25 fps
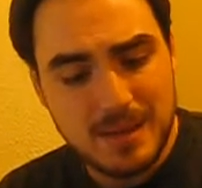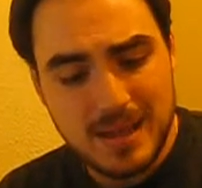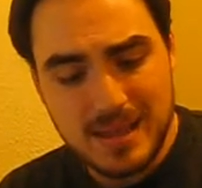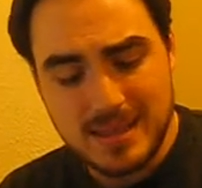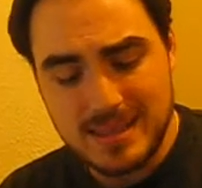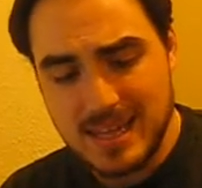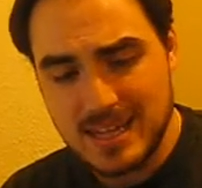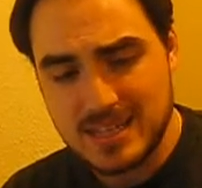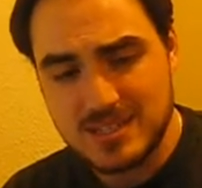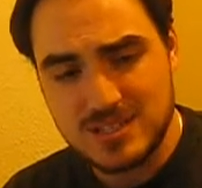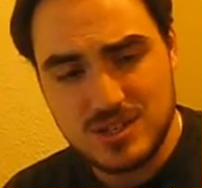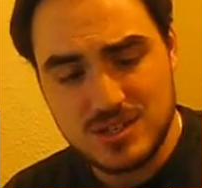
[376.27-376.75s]

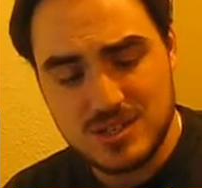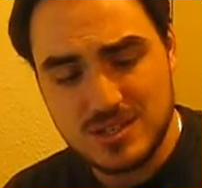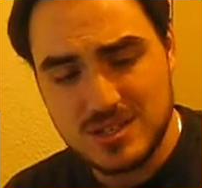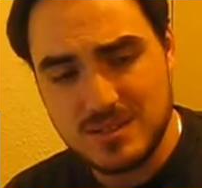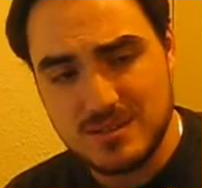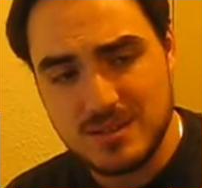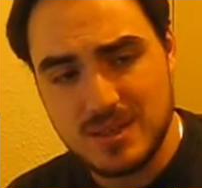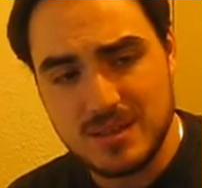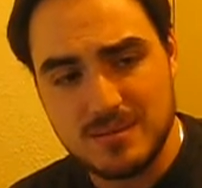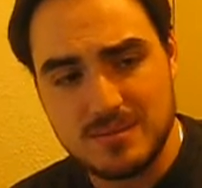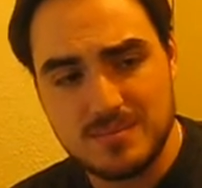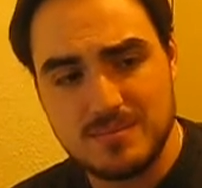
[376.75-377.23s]
that's just
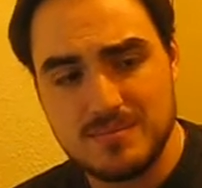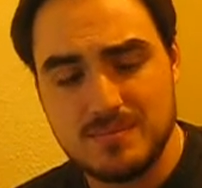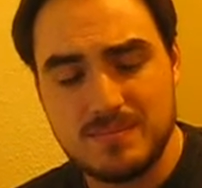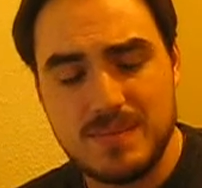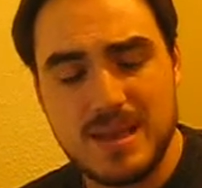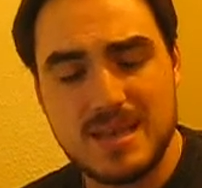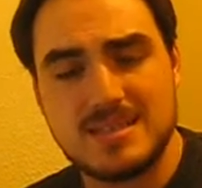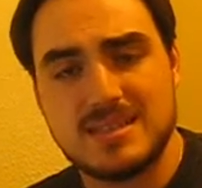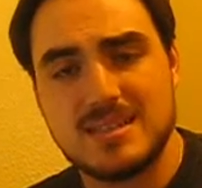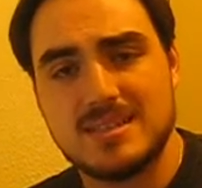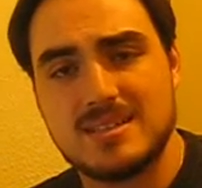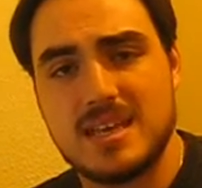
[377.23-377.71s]
the
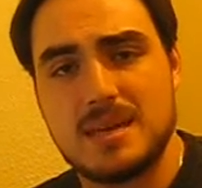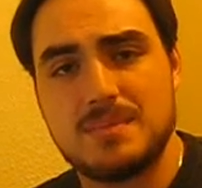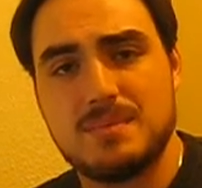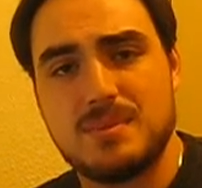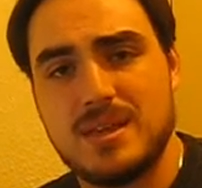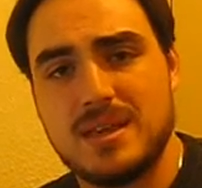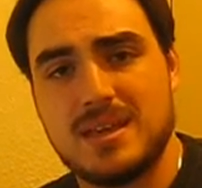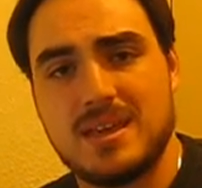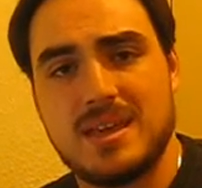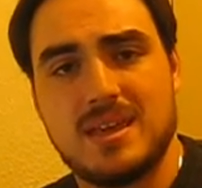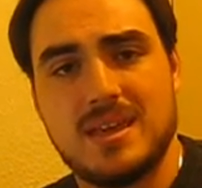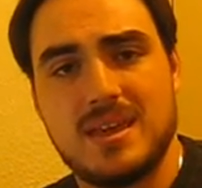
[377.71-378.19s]
best example
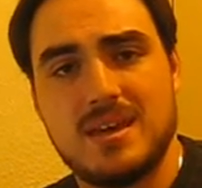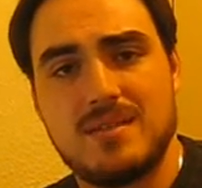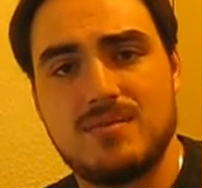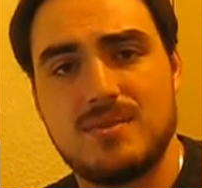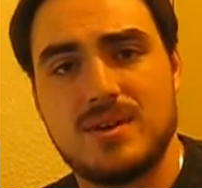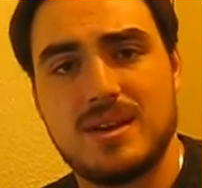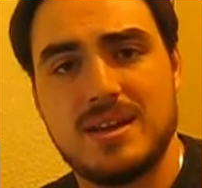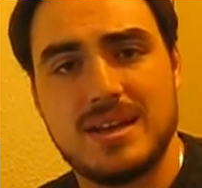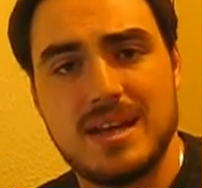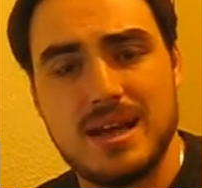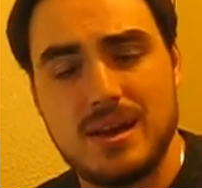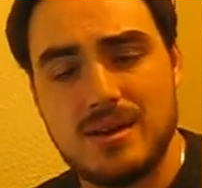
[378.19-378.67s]
I can give
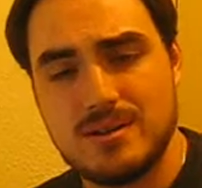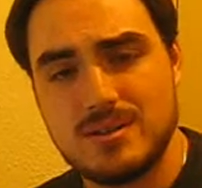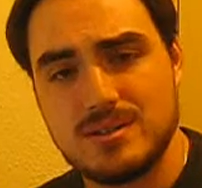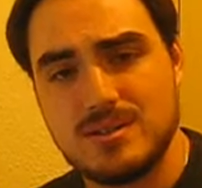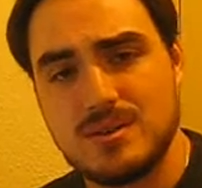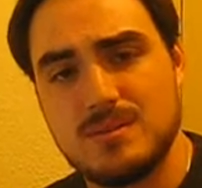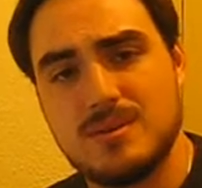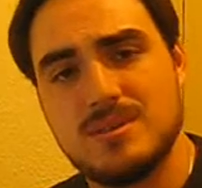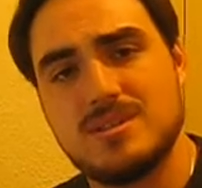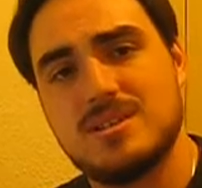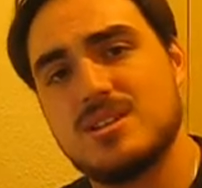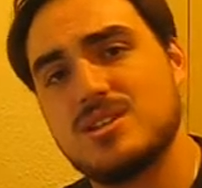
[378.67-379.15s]
right now is
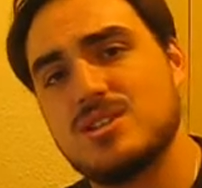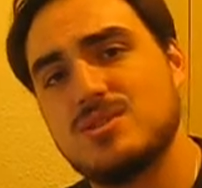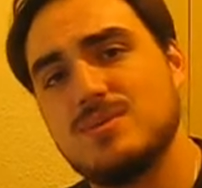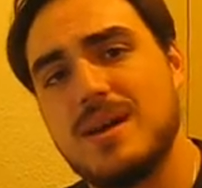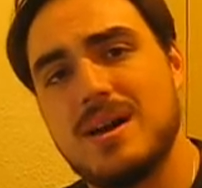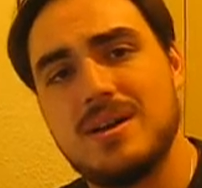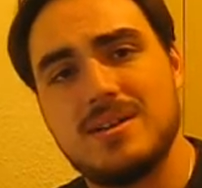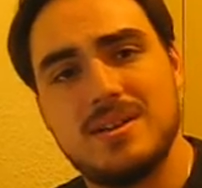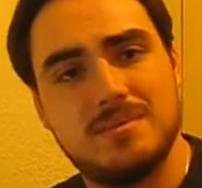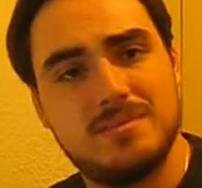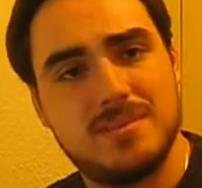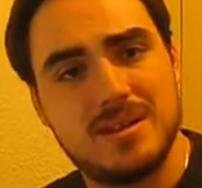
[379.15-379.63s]

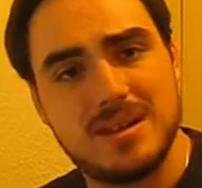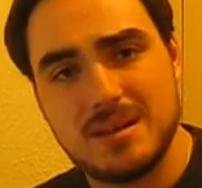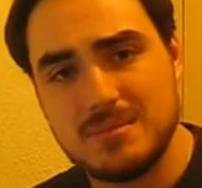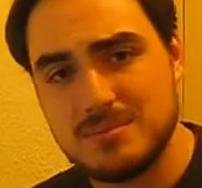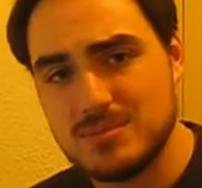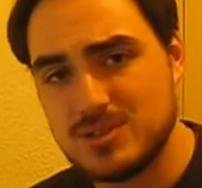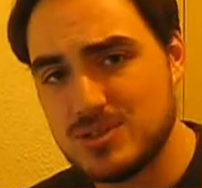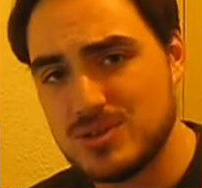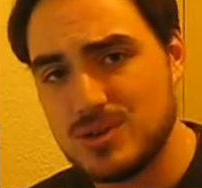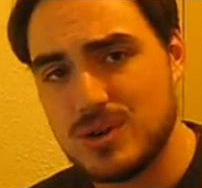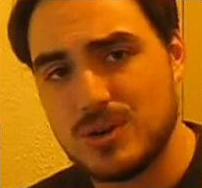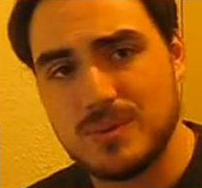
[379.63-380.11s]
homosexuality, but I'm
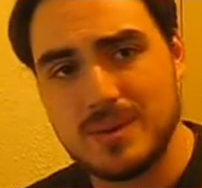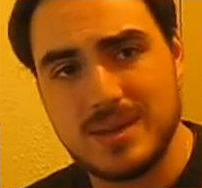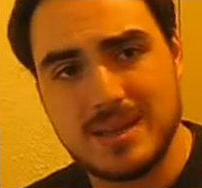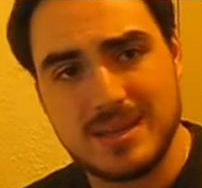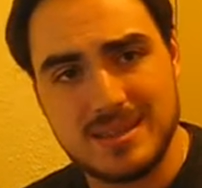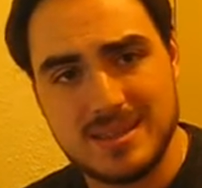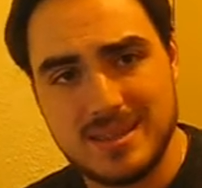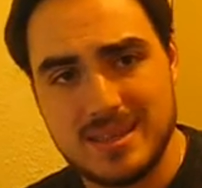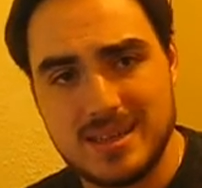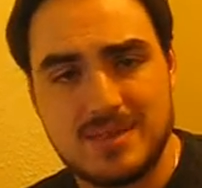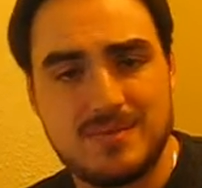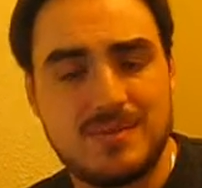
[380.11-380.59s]
sure we
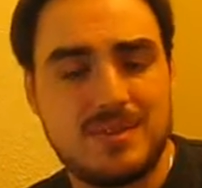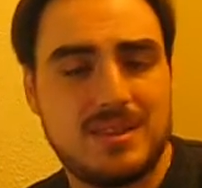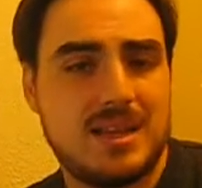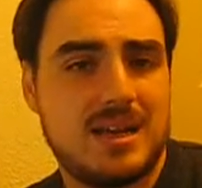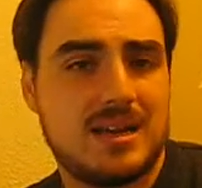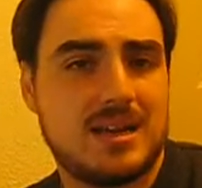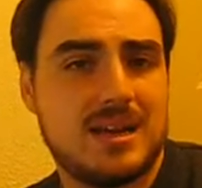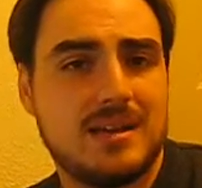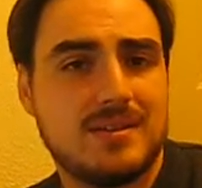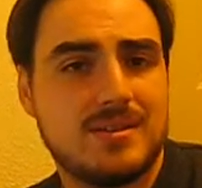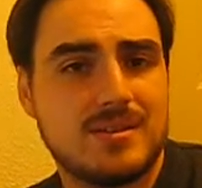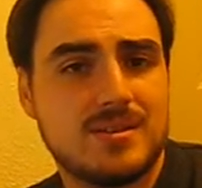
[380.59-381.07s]
can think of a
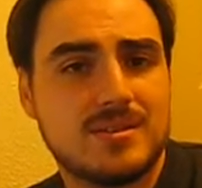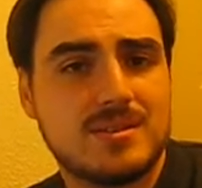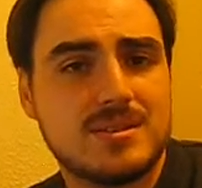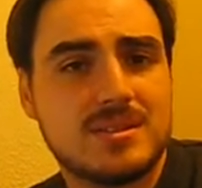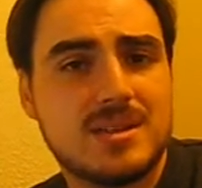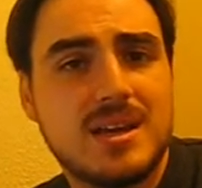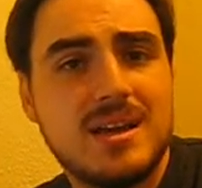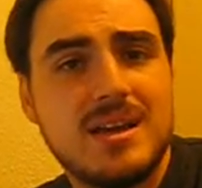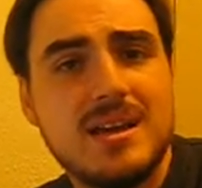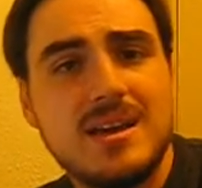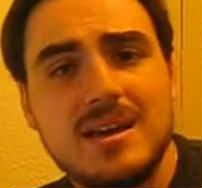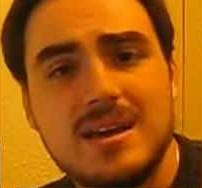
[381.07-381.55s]
lot of
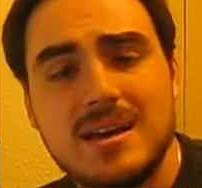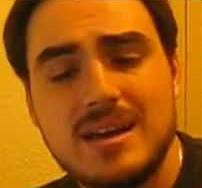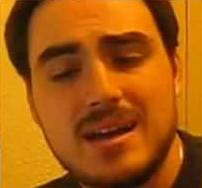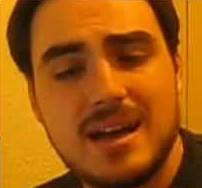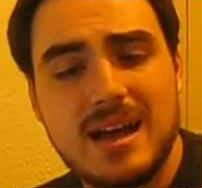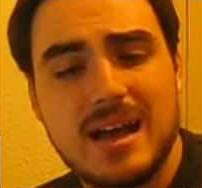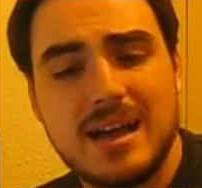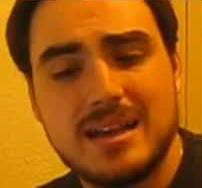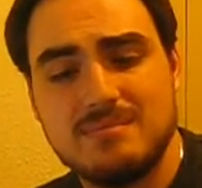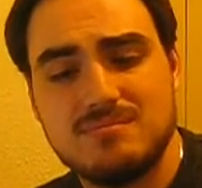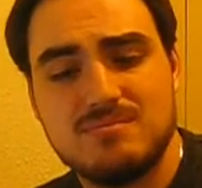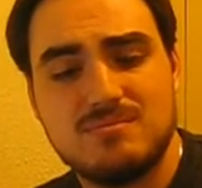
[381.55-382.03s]
others.
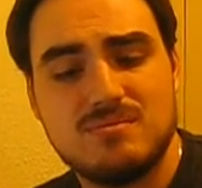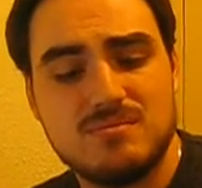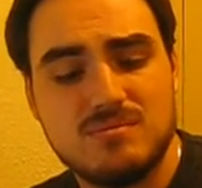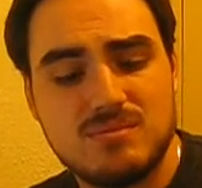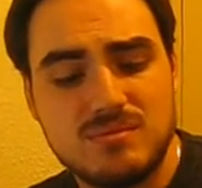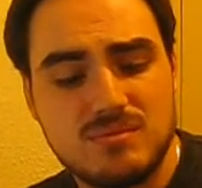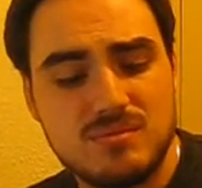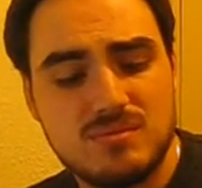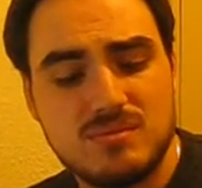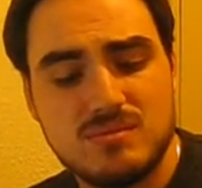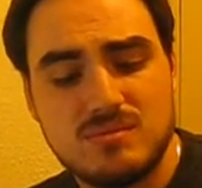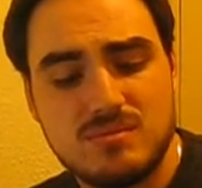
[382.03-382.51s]
I
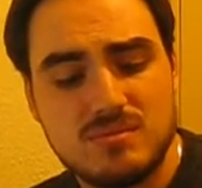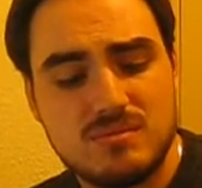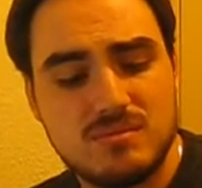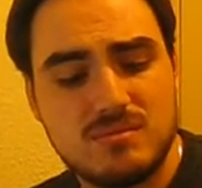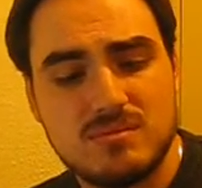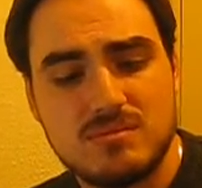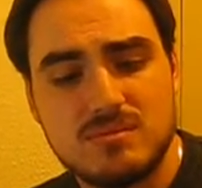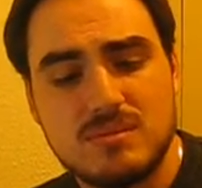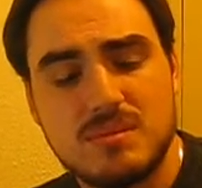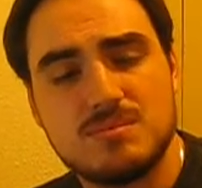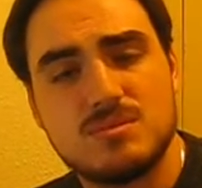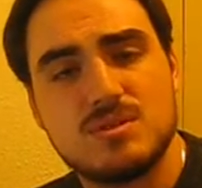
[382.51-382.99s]

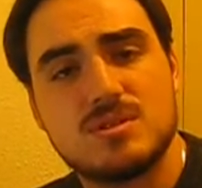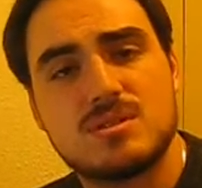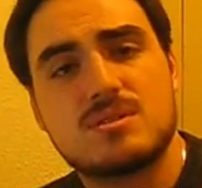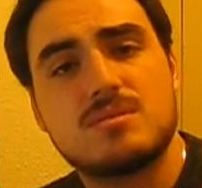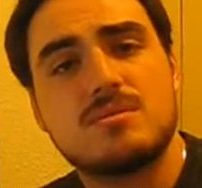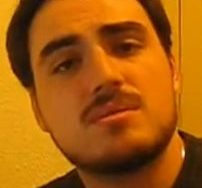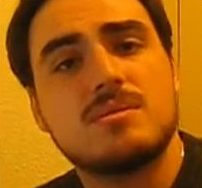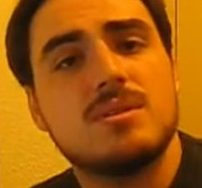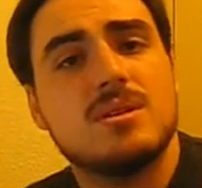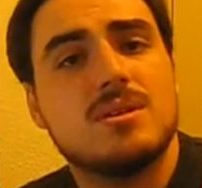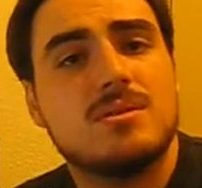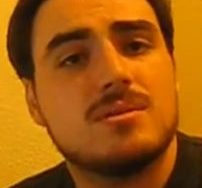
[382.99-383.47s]
just,
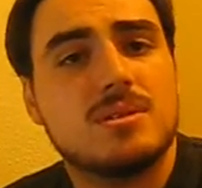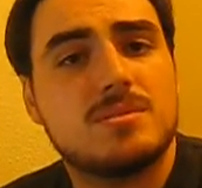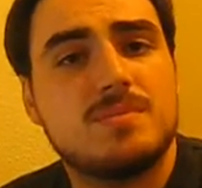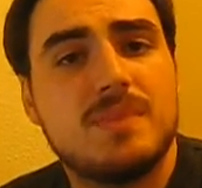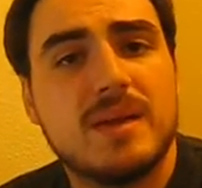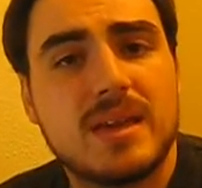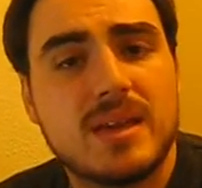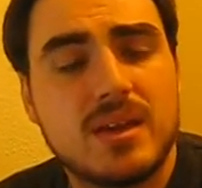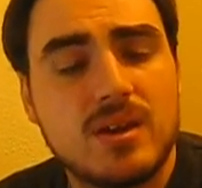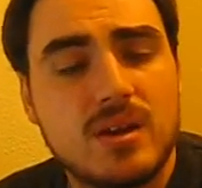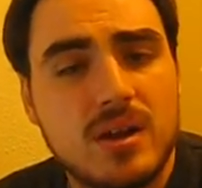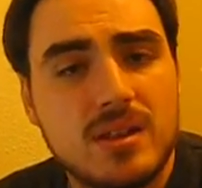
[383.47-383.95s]

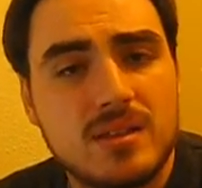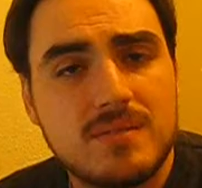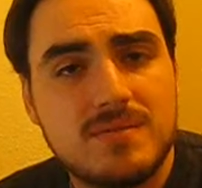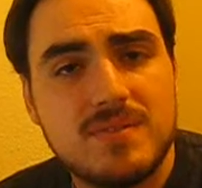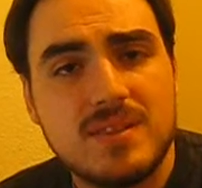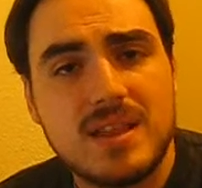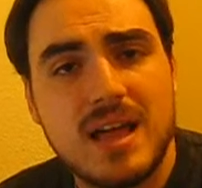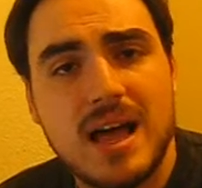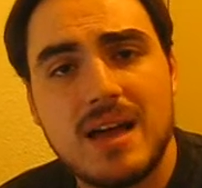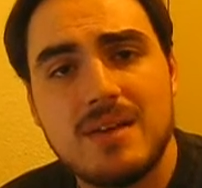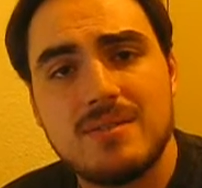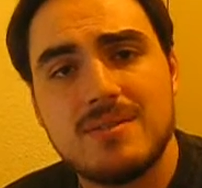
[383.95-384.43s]
speaking on the
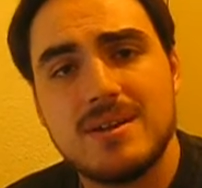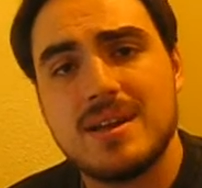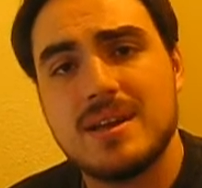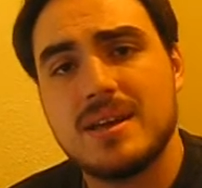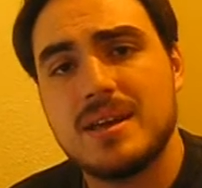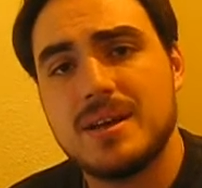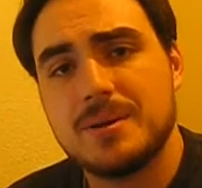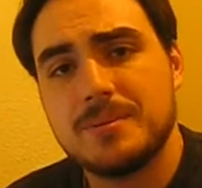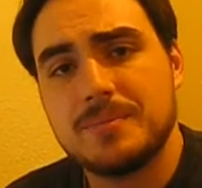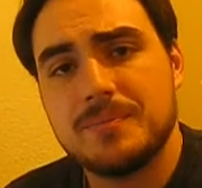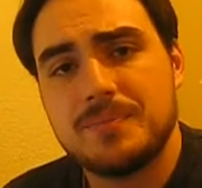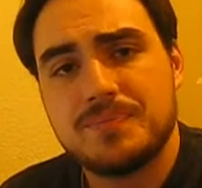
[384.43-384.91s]
fly right
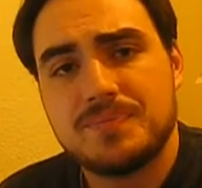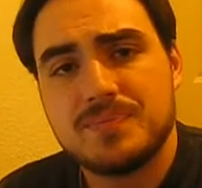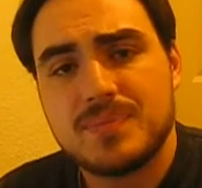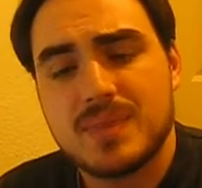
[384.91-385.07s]
here.